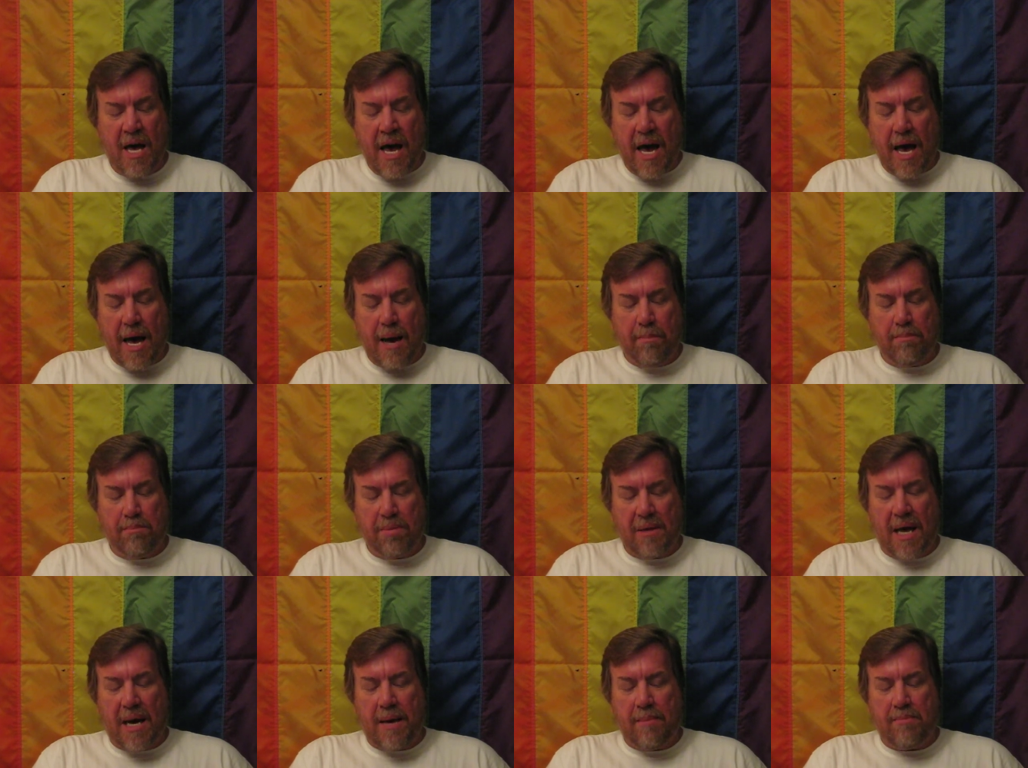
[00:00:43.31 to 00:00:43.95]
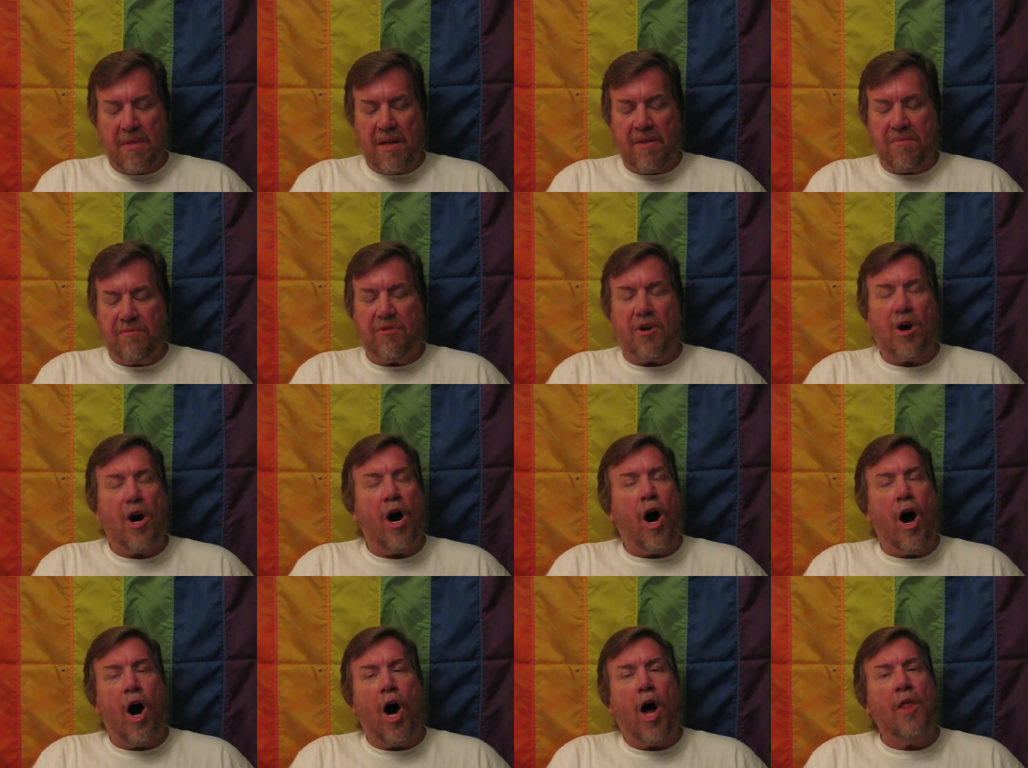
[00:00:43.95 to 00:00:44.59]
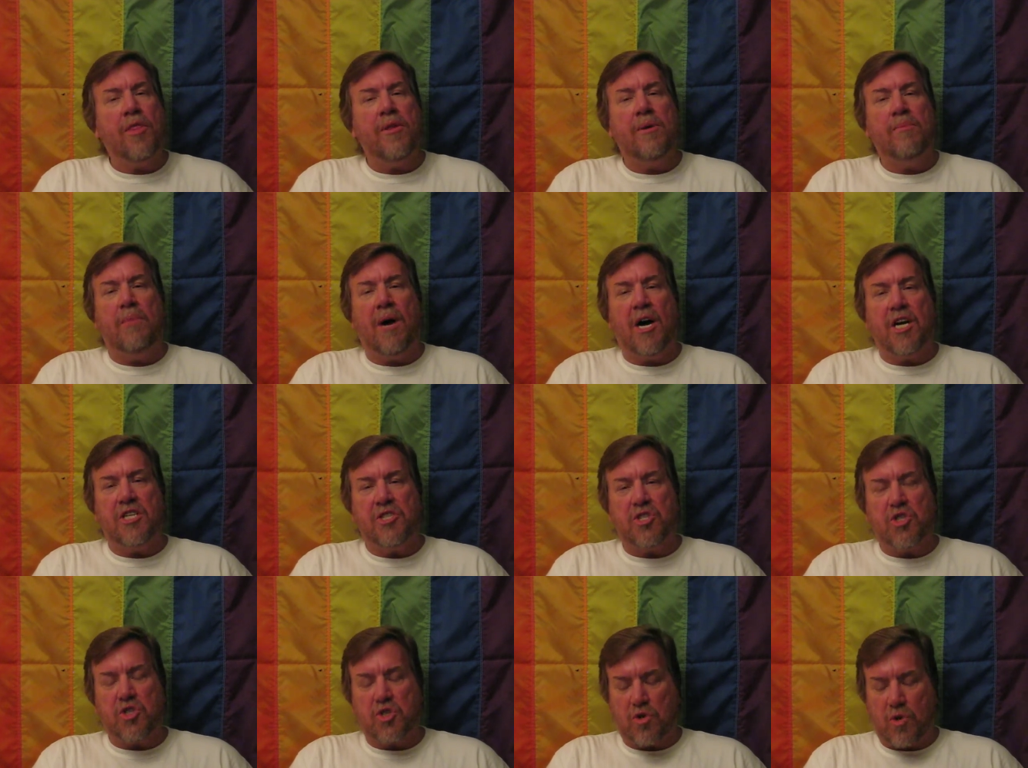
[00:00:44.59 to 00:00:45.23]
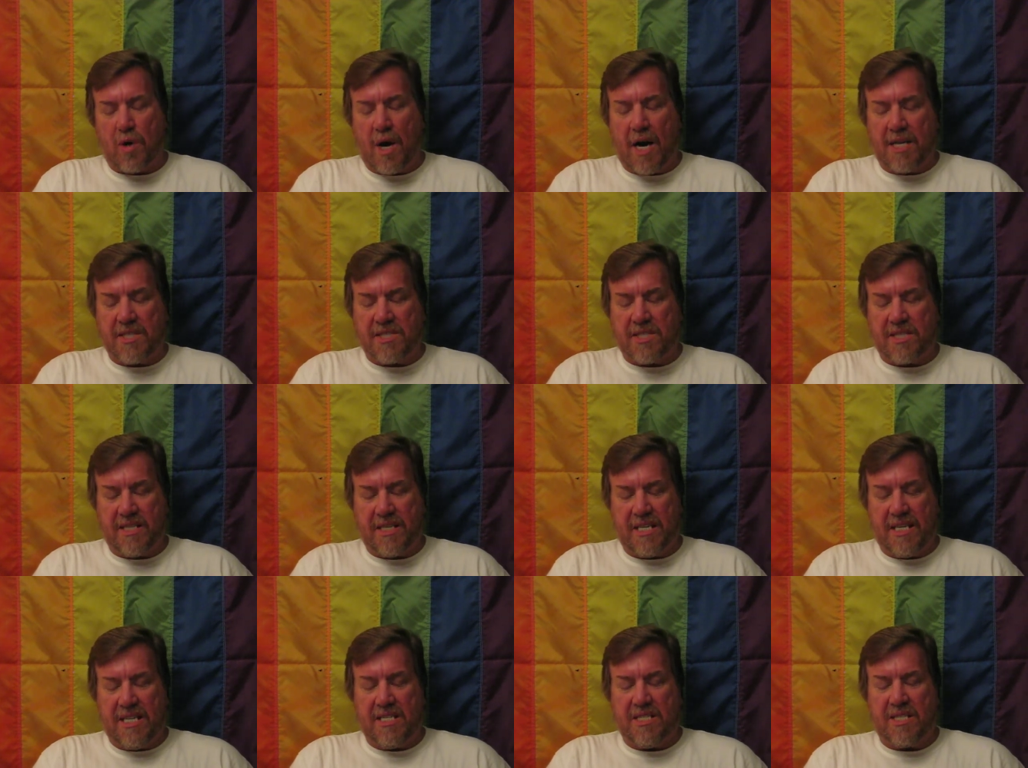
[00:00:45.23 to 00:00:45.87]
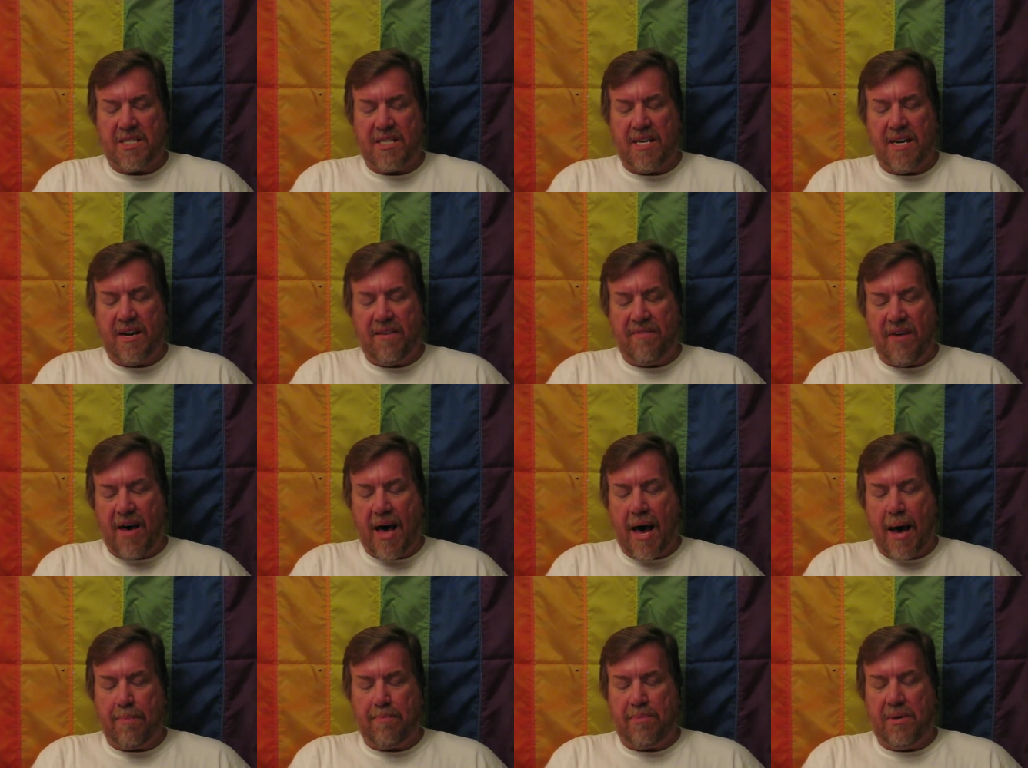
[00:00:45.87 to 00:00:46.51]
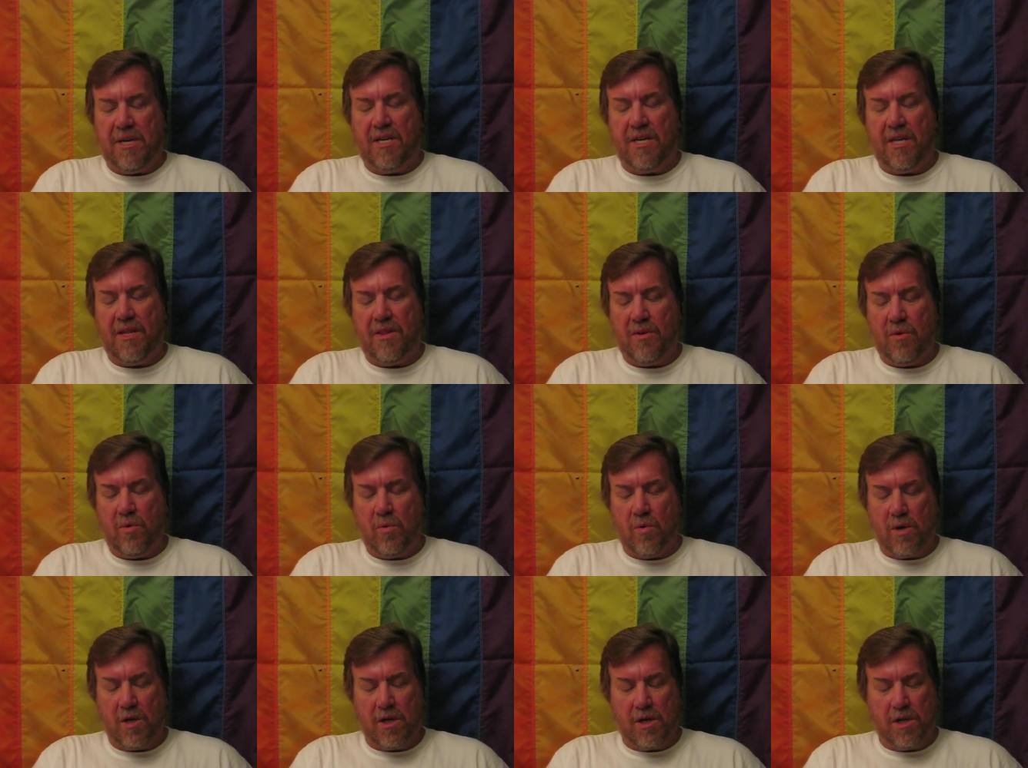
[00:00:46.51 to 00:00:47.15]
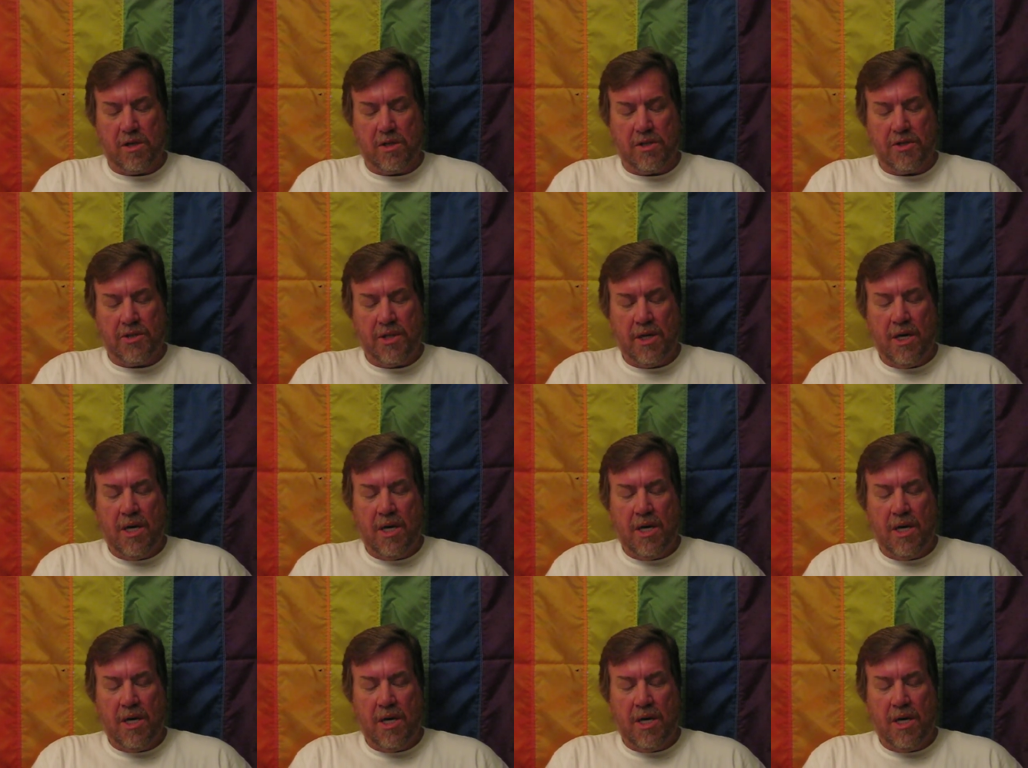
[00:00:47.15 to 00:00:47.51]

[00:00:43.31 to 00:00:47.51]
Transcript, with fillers: and blame them for all the monstrosities that have happened in the world.